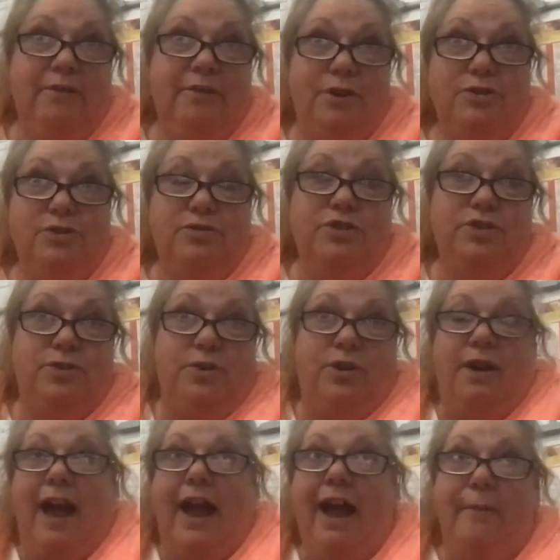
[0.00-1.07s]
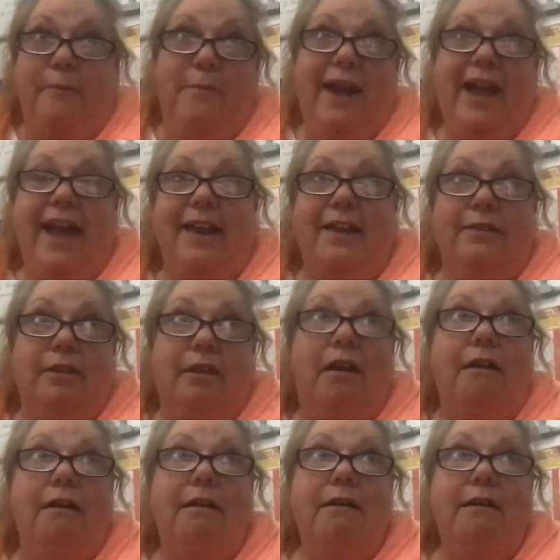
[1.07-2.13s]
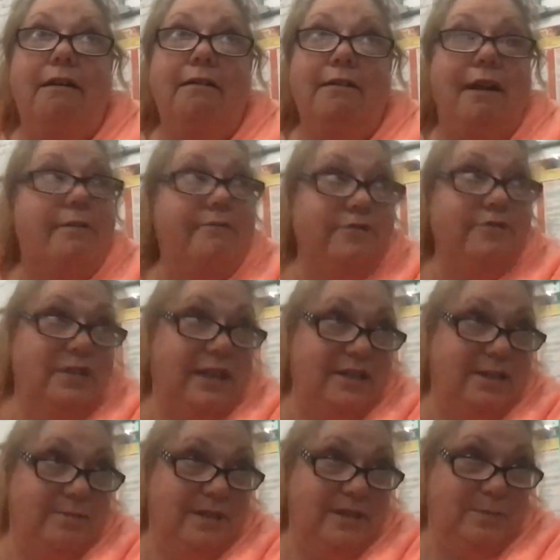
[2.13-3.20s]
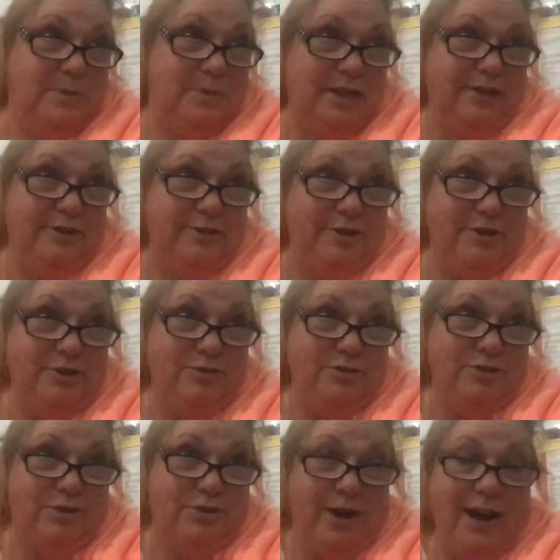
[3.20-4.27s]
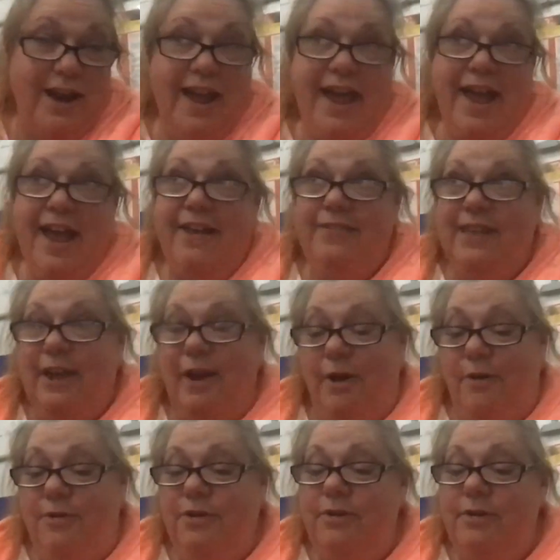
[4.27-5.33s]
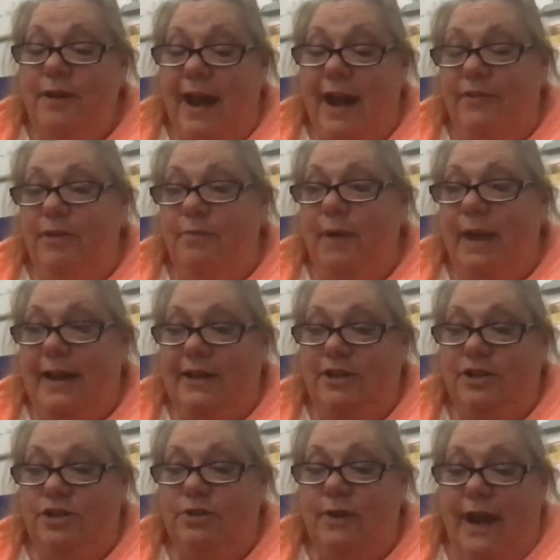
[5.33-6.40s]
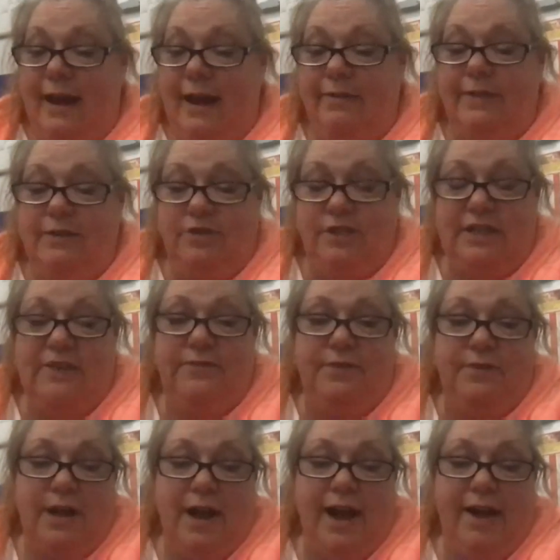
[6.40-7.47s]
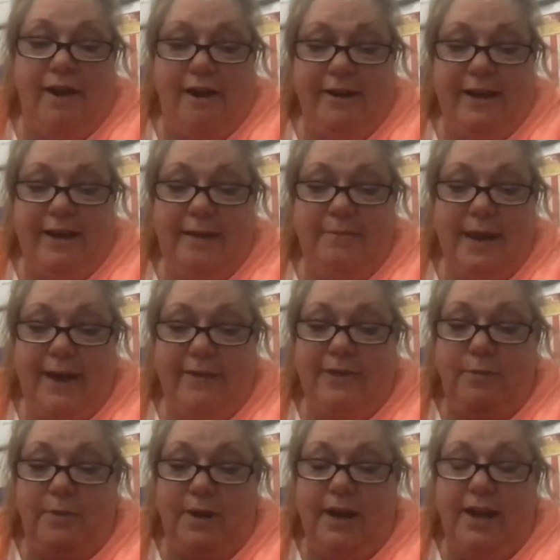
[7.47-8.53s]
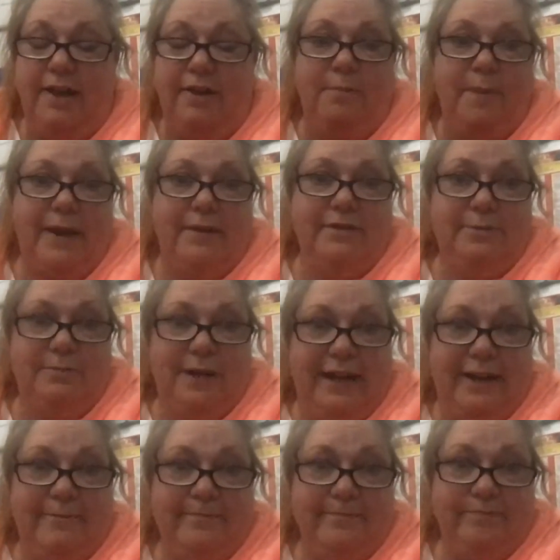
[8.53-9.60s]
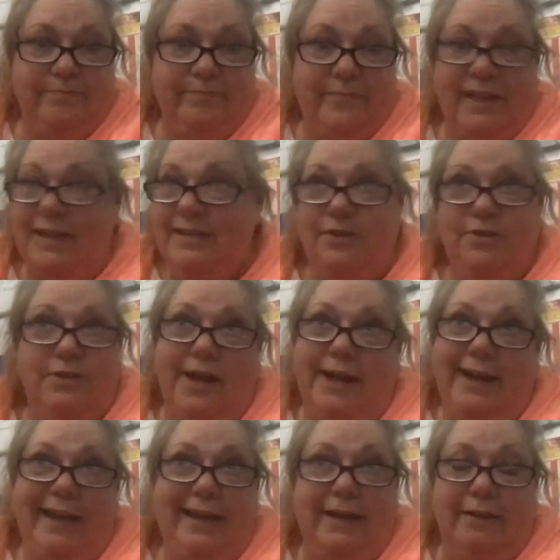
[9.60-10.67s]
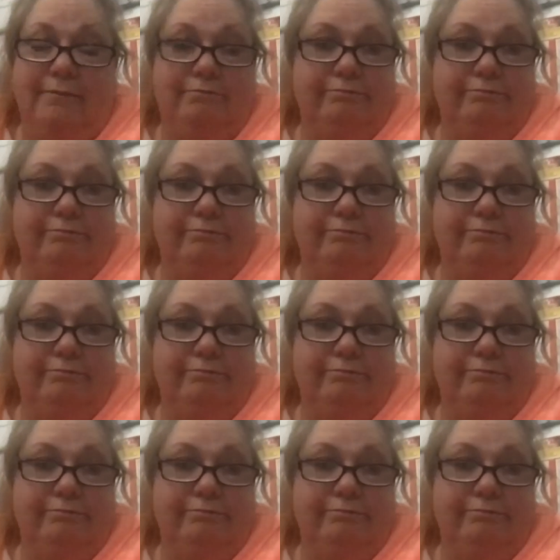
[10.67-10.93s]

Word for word: grocery store. Um, we had a long conversation with this particular grocery store. The owner and their manager and their seafood guy all came down. They wanted 100 pounds a week. They said, You're not getting it.